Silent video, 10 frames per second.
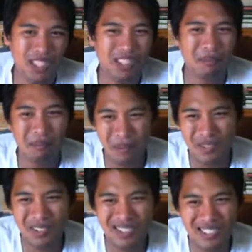Barnett
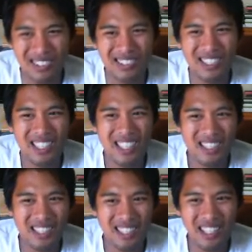more
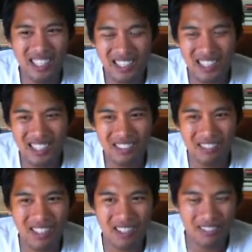unlikely
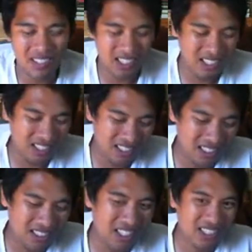would have
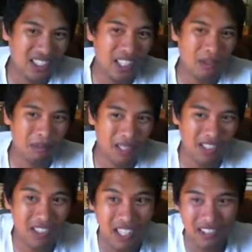uh, knocked out
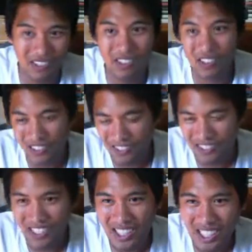Mir out cold.